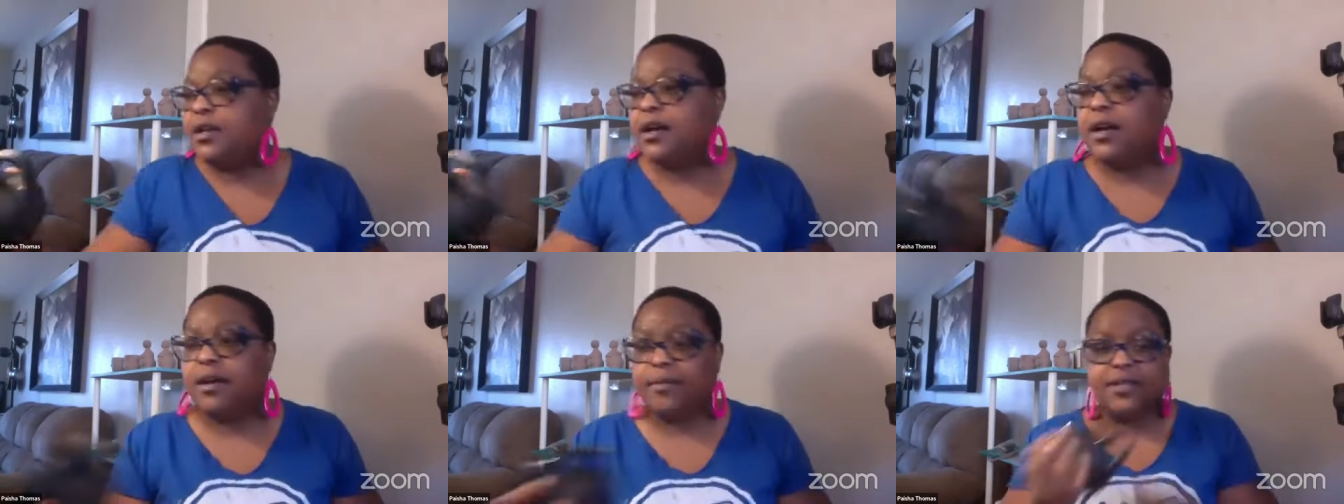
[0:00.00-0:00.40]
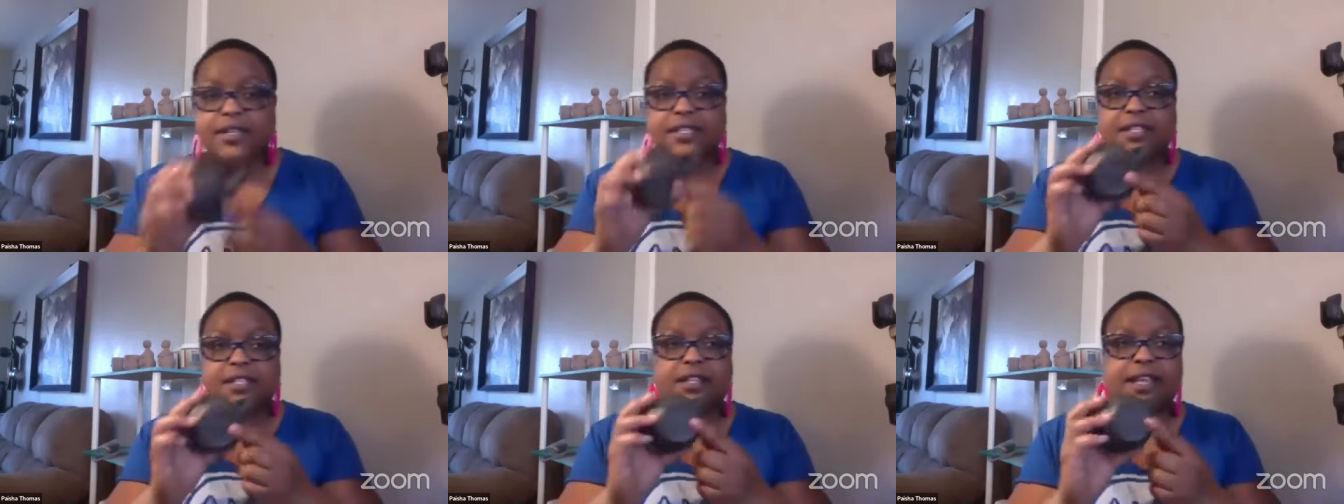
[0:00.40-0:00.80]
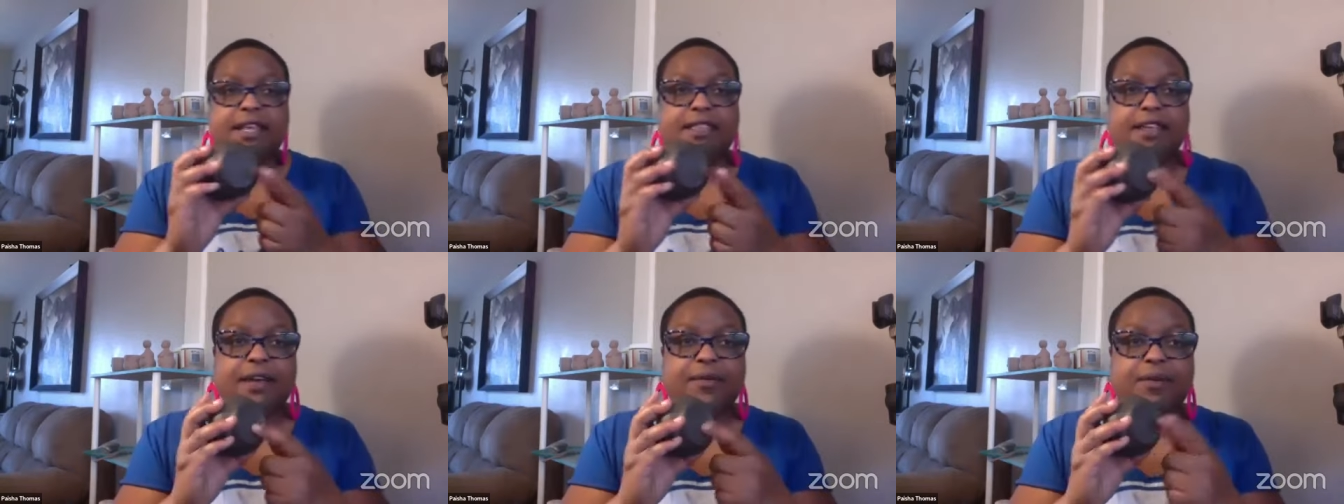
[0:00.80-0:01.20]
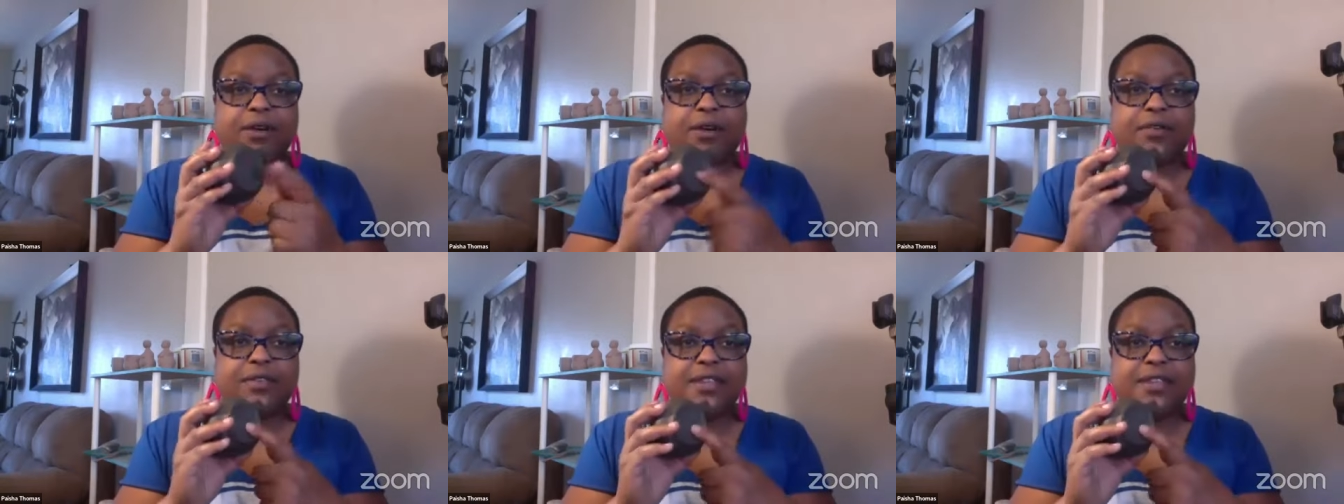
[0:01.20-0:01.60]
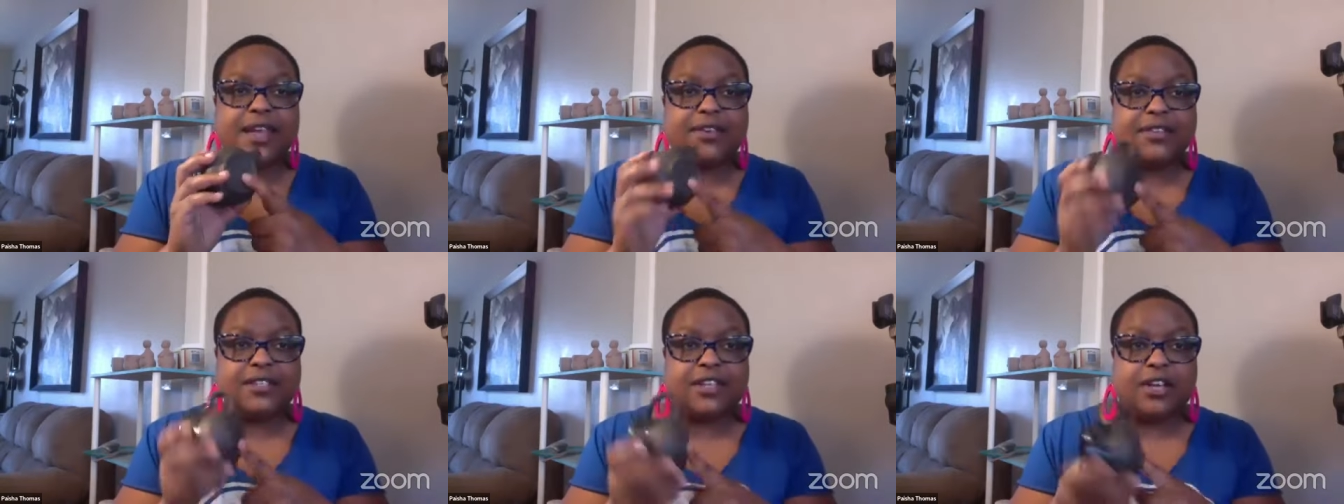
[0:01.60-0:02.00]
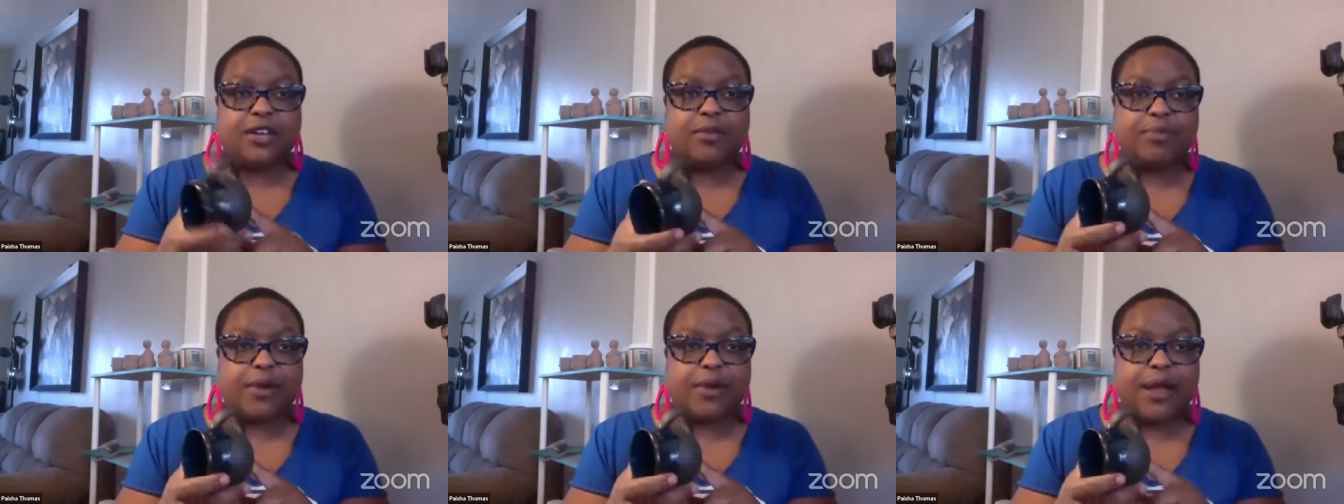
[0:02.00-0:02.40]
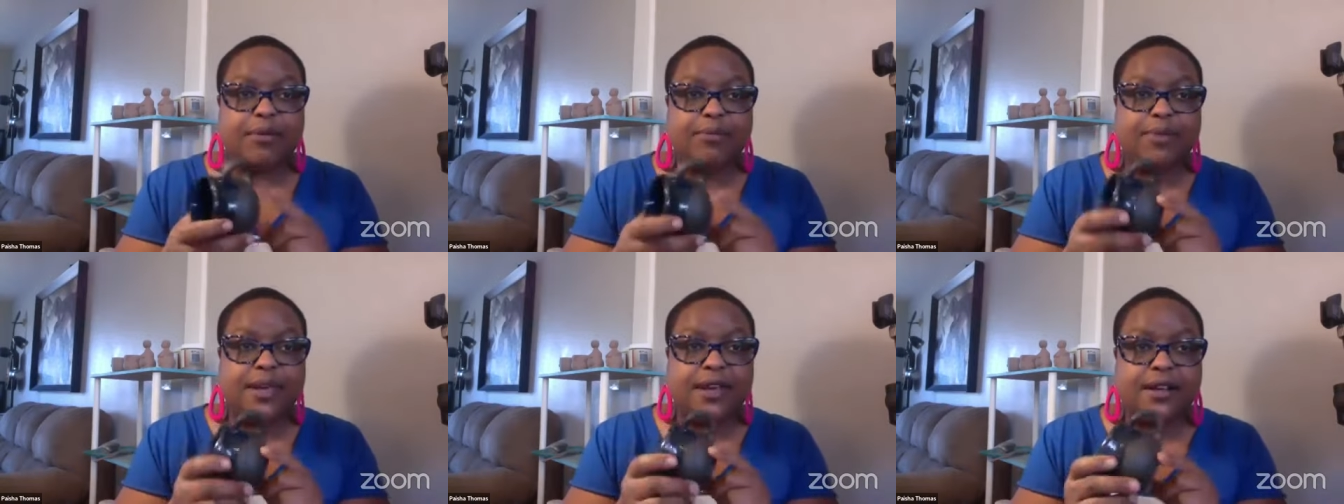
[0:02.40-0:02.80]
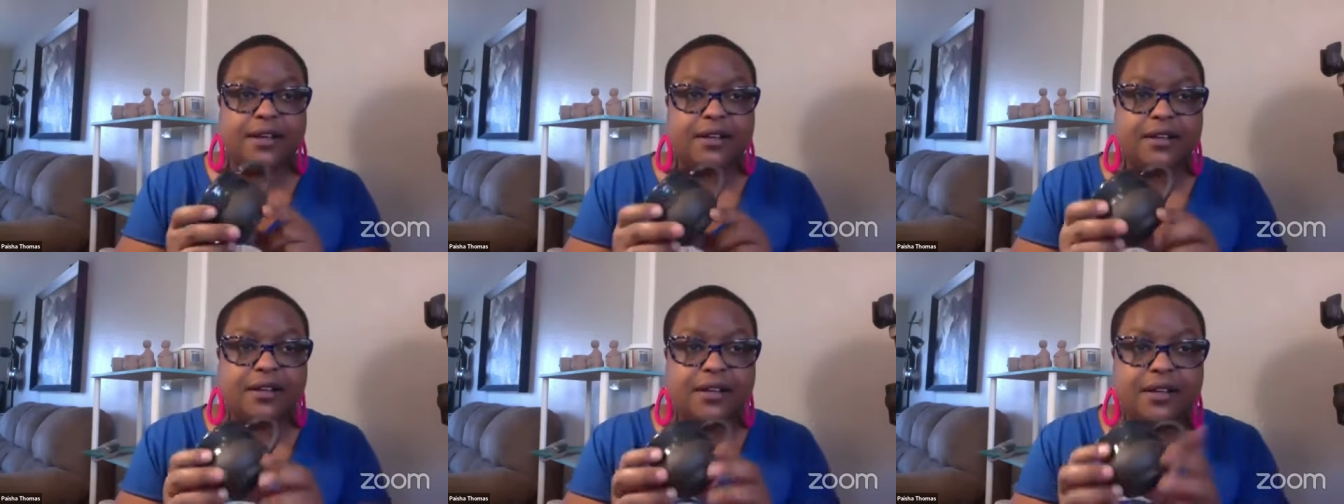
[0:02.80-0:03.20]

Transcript: Um, this clay that I work with now is called Brown Bear,